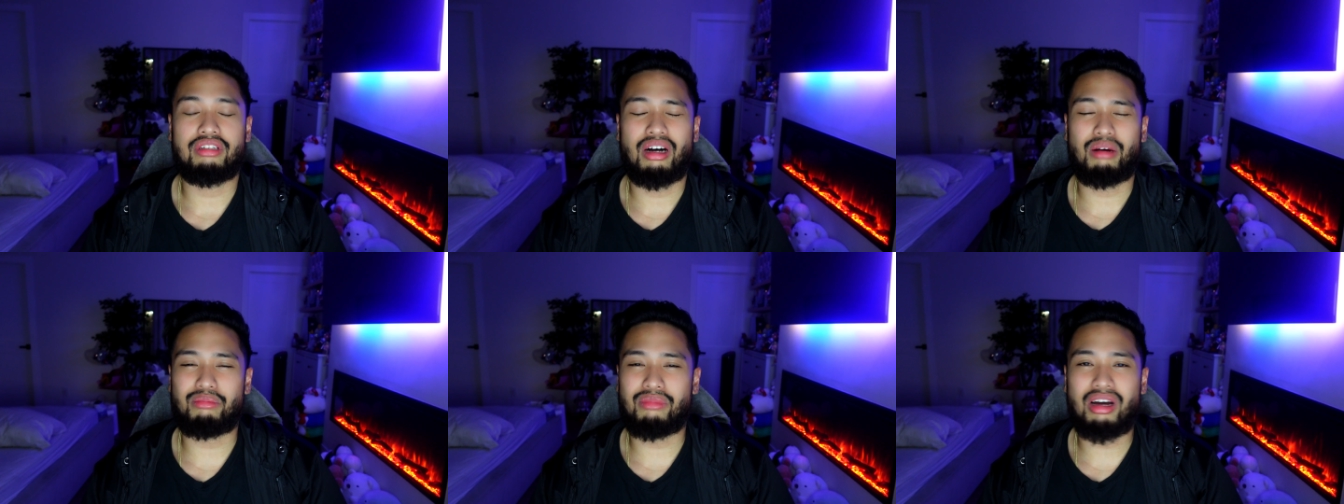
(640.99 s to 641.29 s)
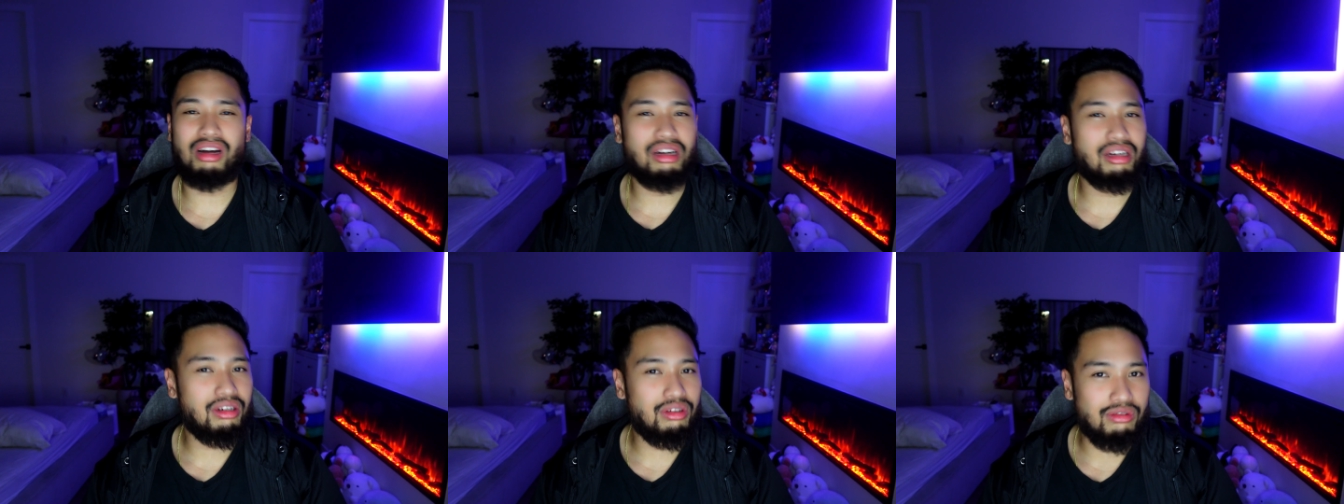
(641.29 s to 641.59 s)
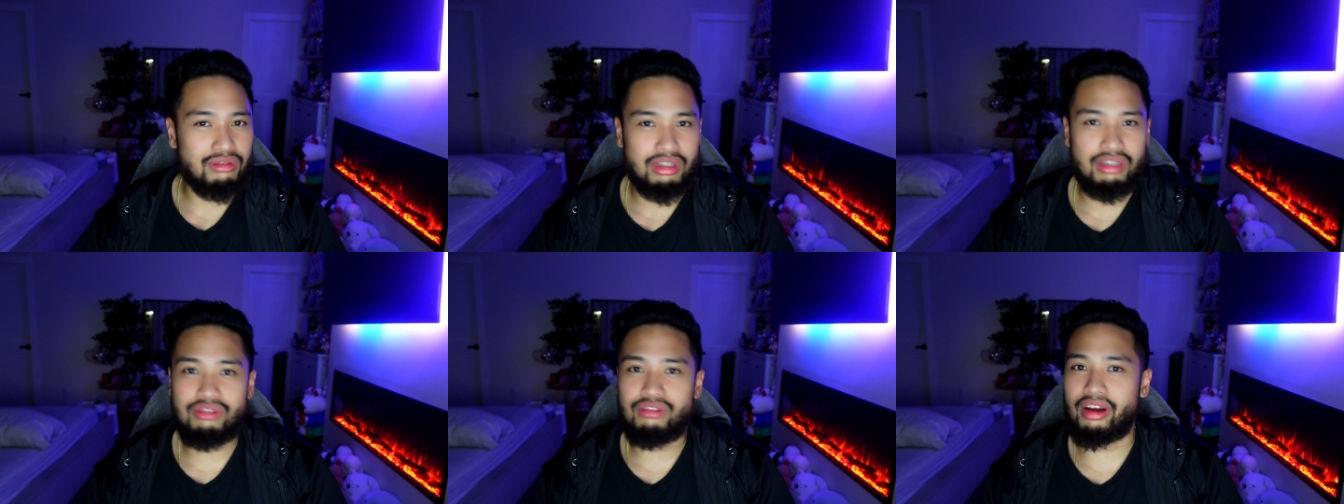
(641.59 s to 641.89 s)
I'm not gonna
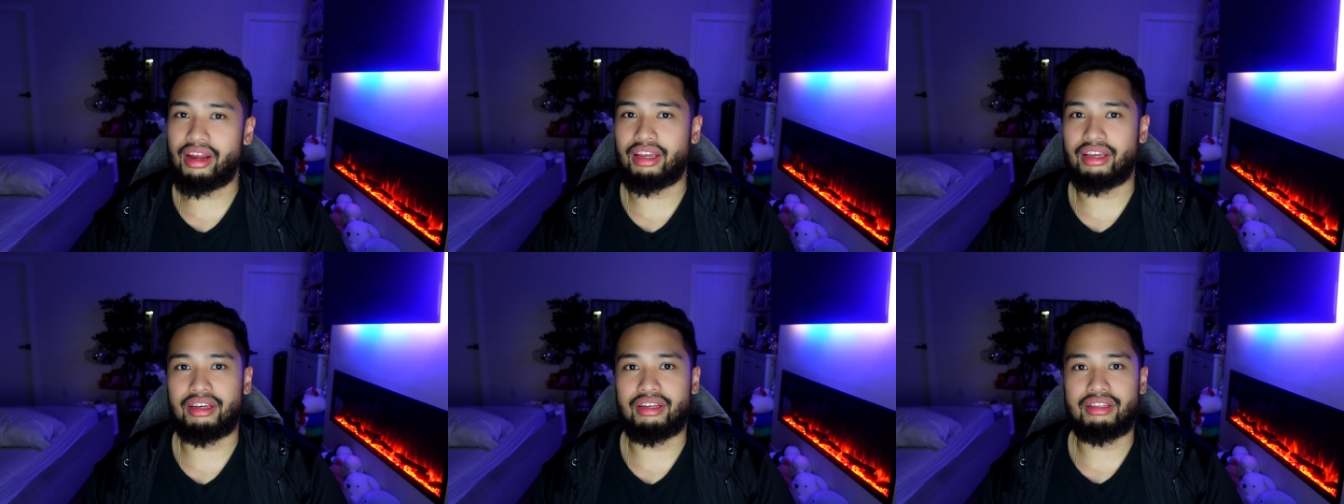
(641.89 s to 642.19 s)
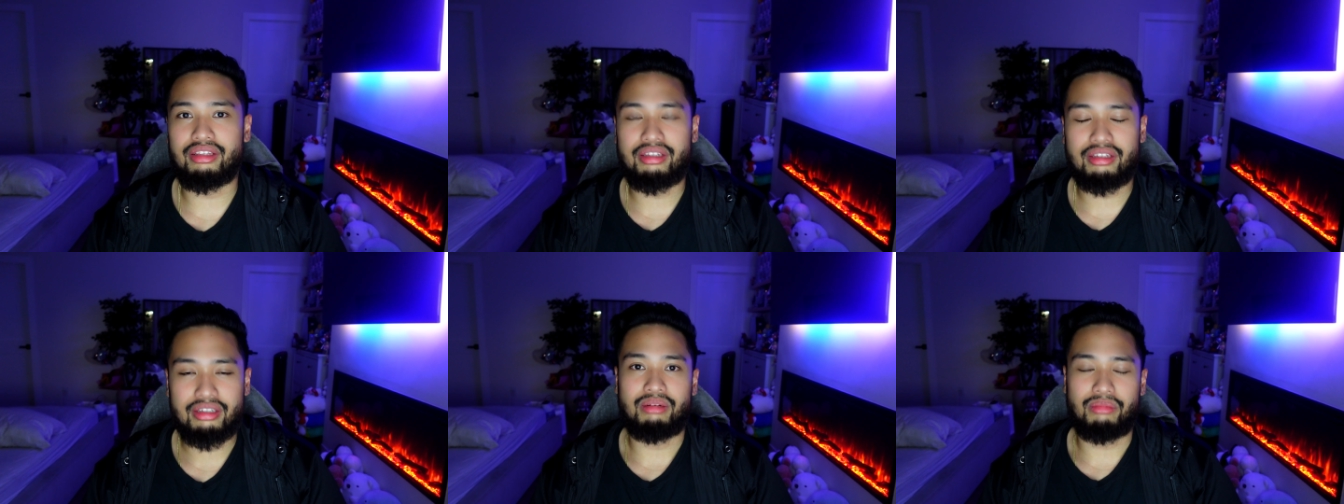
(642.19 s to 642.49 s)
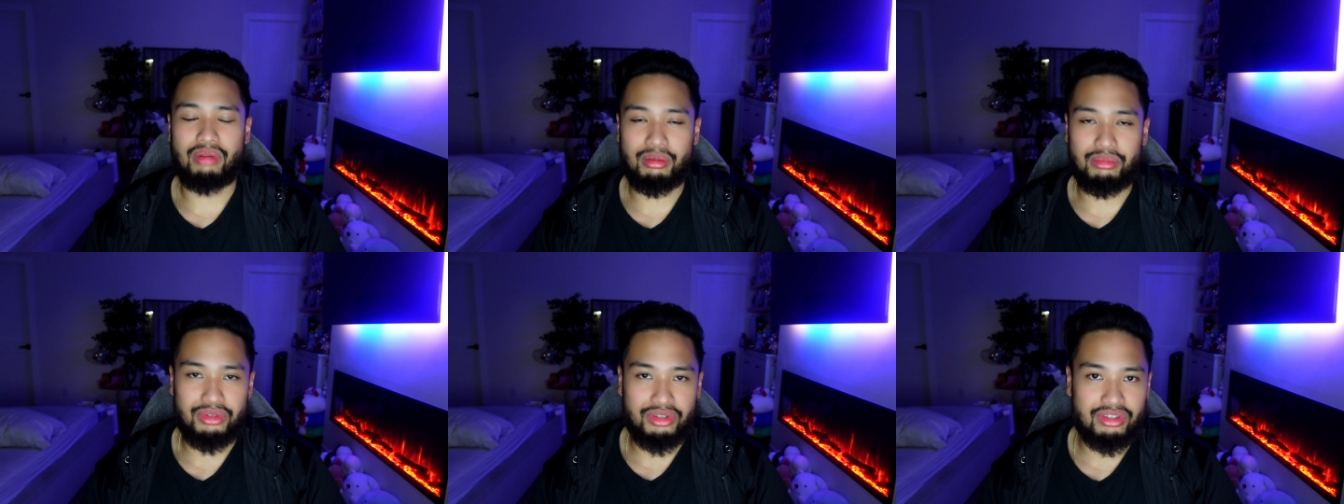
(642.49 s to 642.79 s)
re-rank it,
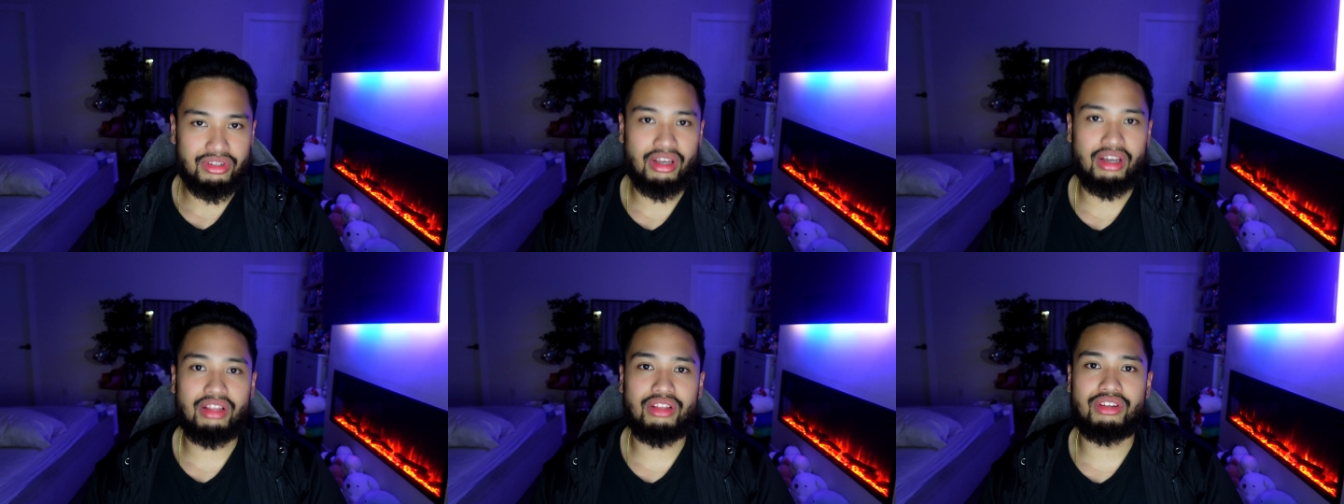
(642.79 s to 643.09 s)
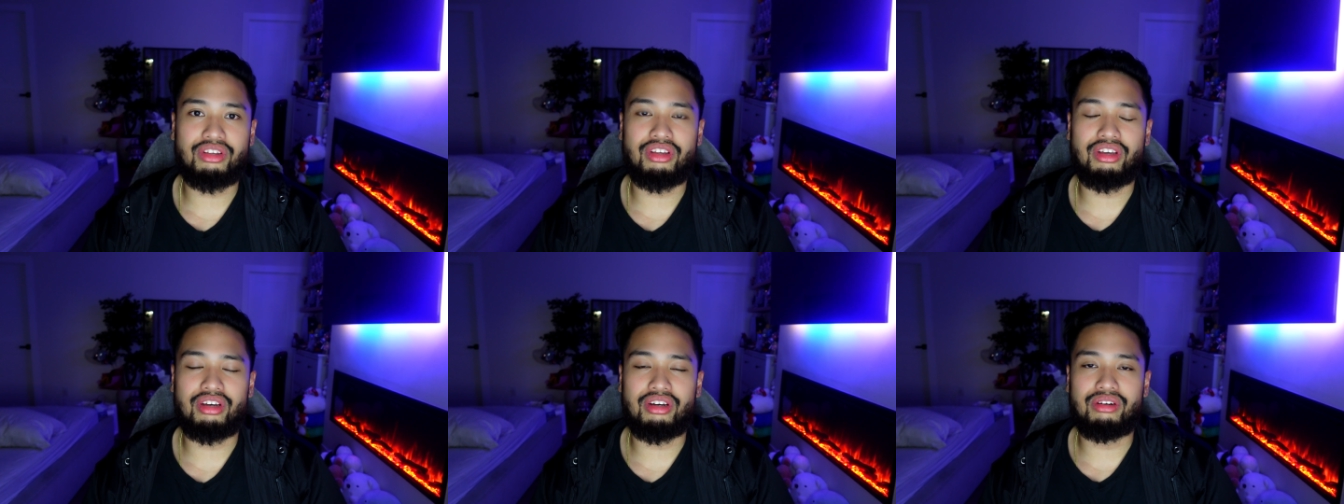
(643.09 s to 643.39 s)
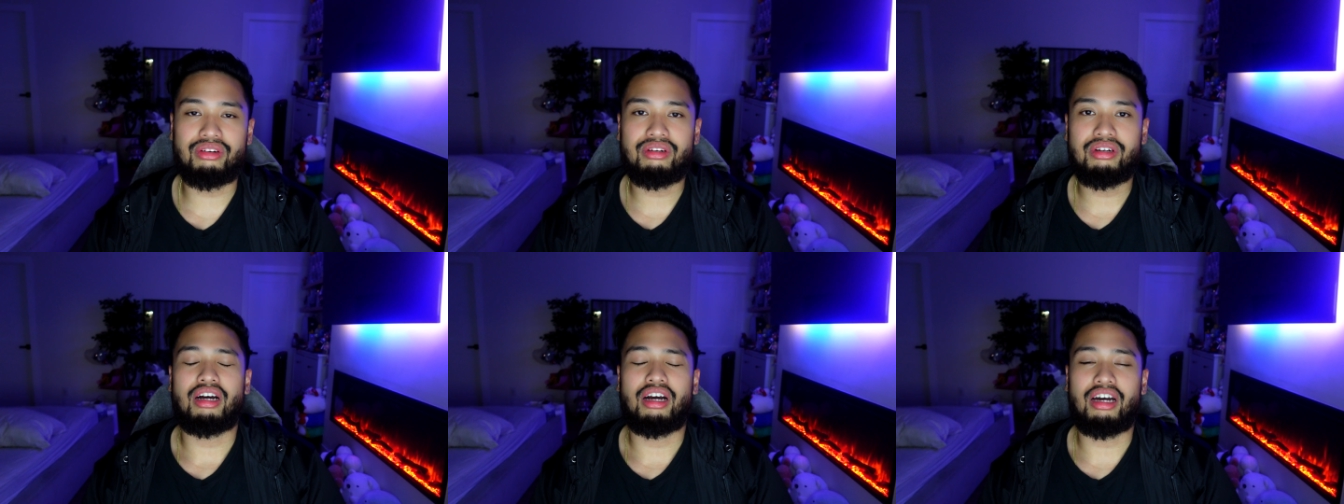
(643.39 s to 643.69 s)
but I'm just telling
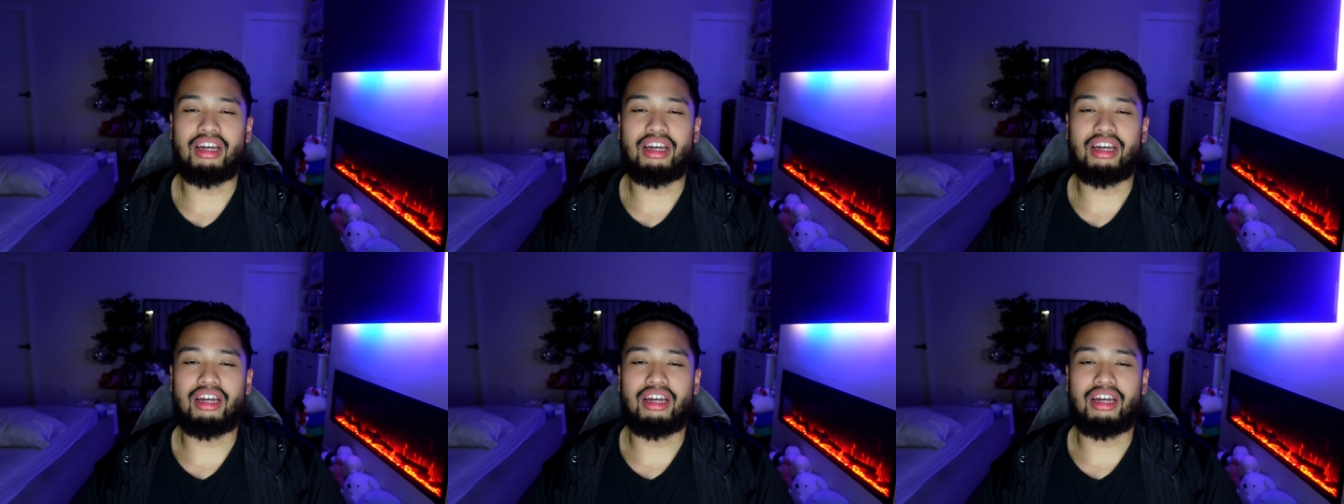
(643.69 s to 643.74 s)
you,